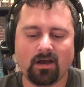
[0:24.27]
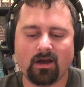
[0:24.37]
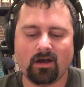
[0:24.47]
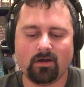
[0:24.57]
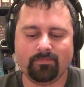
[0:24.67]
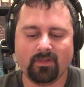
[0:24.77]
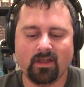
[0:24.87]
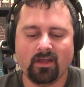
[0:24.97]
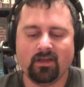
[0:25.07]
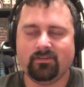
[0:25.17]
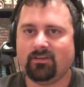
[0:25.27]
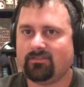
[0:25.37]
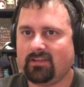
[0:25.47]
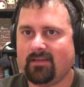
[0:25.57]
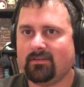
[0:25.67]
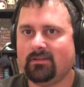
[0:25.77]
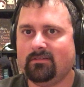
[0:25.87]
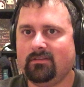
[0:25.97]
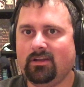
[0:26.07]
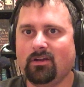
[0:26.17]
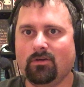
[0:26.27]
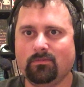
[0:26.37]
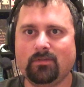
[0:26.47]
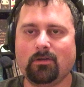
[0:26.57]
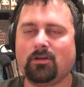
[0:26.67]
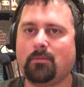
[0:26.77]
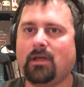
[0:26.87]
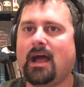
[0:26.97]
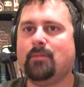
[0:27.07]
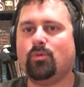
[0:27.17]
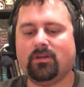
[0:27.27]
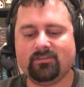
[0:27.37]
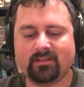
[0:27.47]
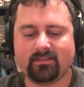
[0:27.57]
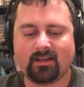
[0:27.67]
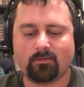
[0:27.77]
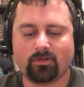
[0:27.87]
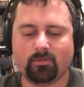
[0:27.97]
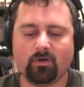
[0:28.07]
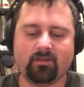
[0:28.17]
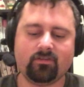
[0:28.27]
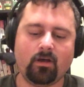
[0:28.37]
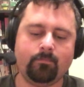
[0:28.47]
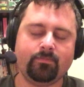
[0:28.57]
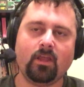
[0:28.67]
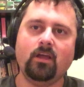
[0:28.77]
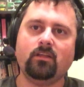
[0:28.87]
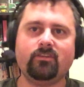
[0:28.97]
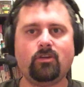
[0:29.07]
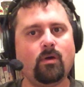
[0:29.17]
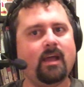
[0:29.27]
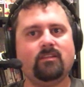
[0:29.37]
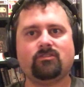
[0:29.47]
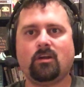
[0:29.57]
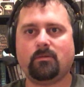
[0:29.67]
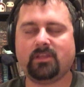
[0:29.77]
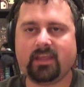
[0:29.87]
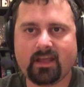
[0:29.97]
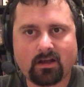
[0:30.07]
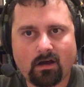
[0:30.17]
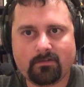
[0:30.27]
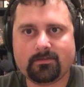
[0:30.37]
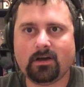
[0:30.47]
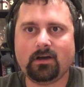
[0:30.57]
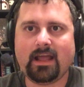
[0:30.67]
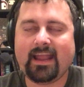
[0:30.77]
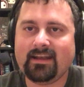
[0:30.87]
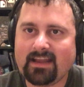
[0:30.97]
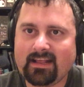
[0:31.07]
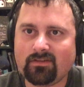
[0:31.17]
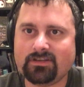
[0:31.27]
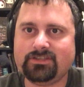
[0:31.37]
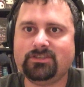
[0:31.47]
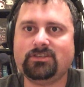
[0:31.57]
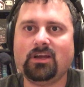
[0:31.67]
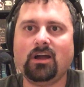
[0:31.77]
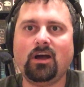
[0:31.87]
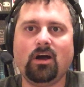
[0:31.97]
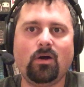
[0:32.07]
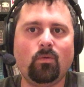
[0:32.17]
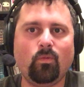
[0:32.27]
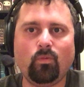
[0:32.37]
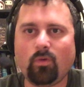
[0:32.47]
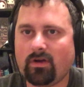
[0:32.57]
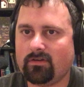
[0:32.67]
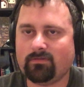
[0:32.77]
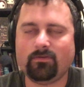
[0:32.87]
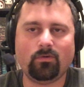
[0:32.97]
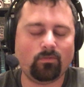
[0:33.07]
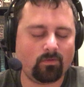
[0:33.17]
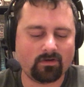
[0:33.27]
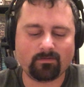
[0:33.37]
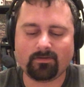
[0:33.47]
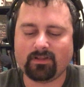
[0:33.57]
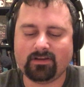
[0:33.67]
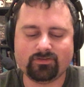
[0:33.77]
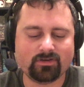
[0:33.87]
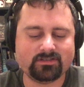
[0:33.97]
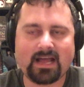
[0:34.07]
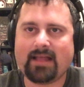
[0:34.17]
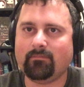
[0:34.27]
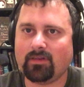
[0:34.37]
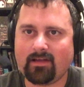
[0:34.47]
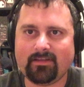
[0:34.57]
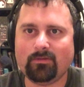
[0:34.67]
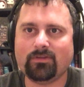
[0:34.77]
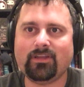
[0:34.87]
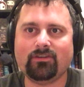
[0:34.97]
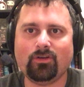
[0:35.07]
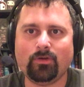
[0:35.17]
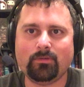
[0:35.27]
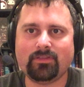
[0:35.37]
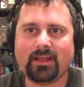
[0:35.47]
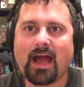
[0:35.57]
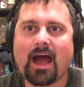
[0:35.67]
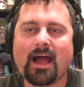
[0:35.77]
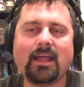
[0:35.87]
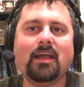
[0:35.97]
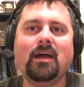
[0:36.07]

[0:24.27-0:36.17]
Uh, just given, there were a couple of high points in it that it really was. Let's go ahead and start out with a kickoff. Aiden English, wonderful entrance. I'm loving what they're doing with the guy.